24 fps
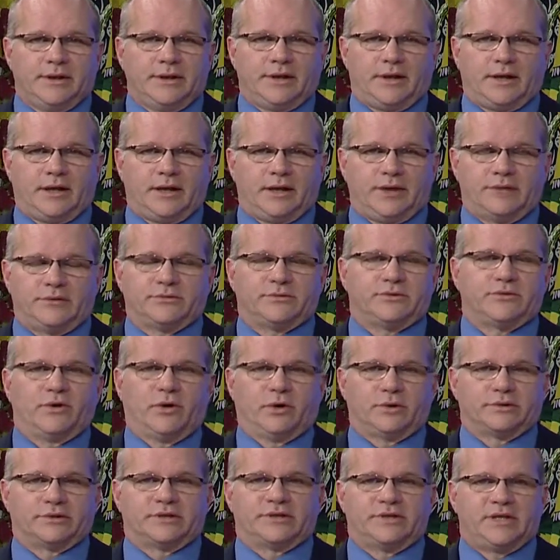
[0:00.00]
There's
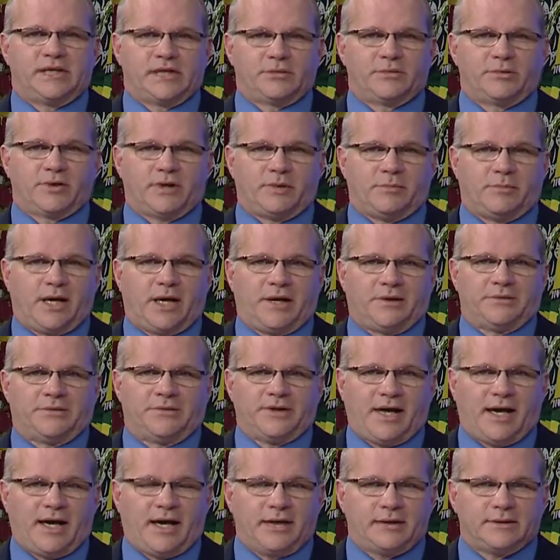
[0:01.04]
no secret about
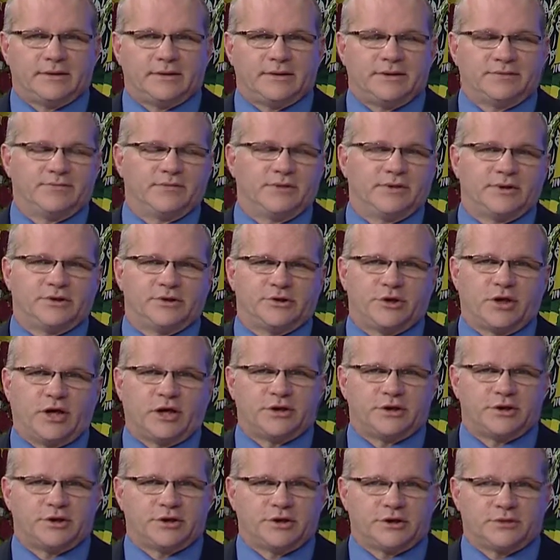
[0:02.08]
that. Even the
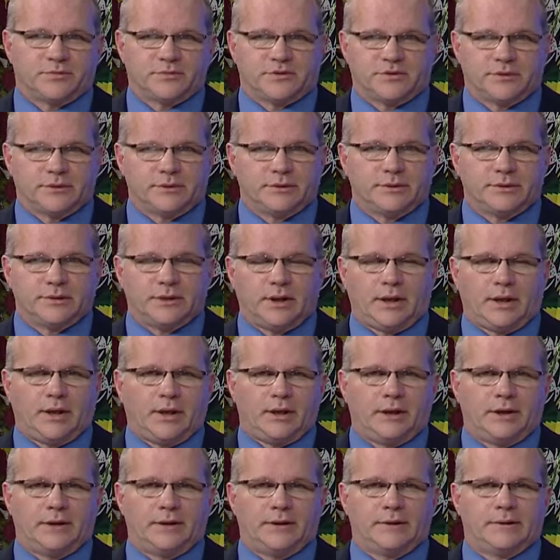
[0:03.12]
judgeships
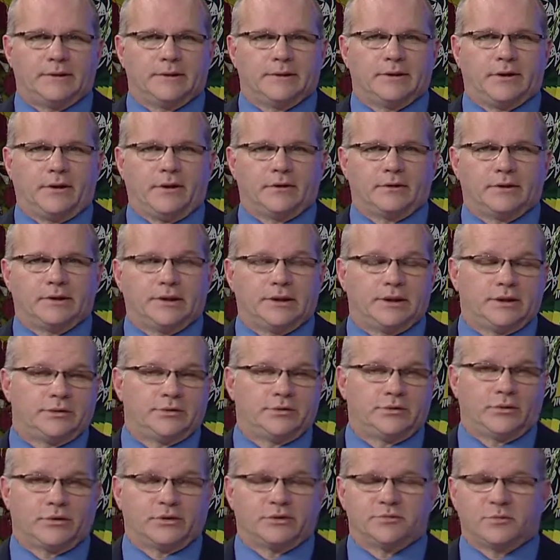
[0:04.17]
get
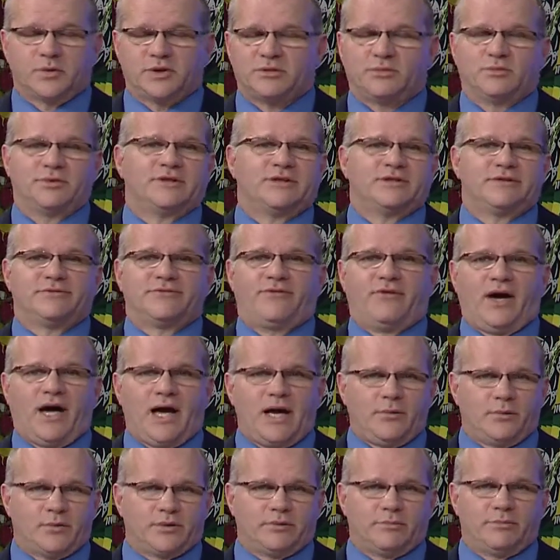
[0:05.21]
endorsements, which is
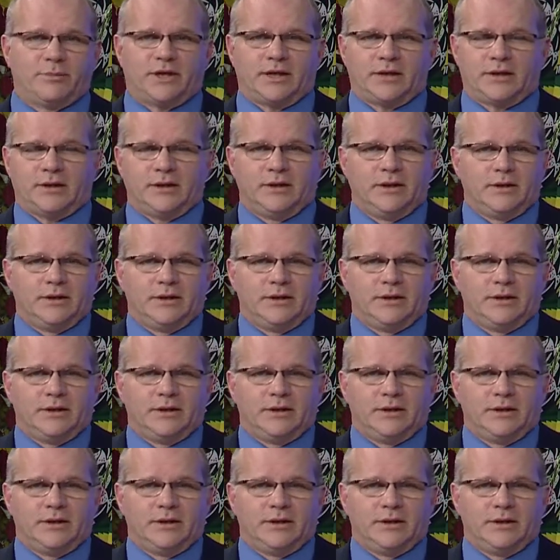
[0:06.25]
fine with me.